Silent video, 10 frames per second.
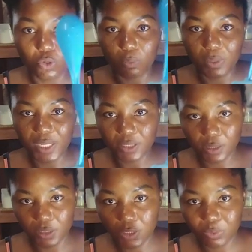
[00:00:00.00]
or
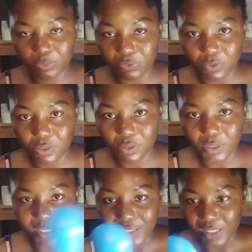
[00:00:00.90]
plastic spoons
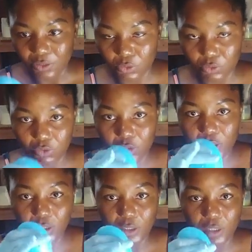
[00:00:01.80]
that are strong
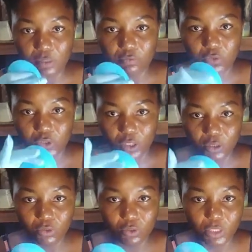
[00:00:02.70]
enough, okay,
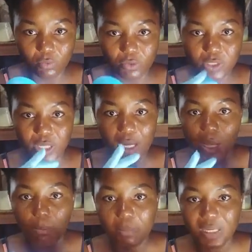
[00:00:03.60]
not the ones that
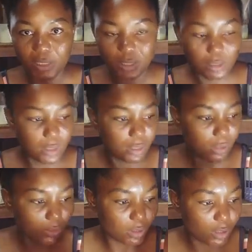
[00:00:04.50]
can melt.
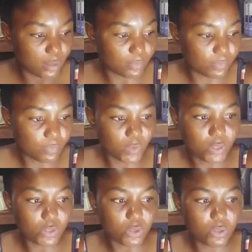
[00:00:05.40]
Okay,
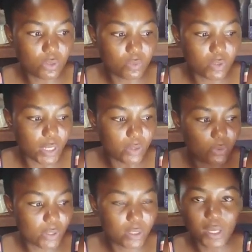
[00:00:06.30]
so we are
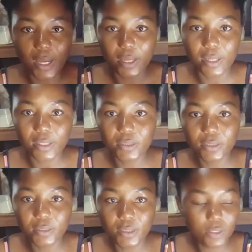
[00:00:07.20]
going ahead.
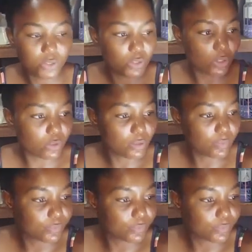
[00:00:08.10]
Sorry.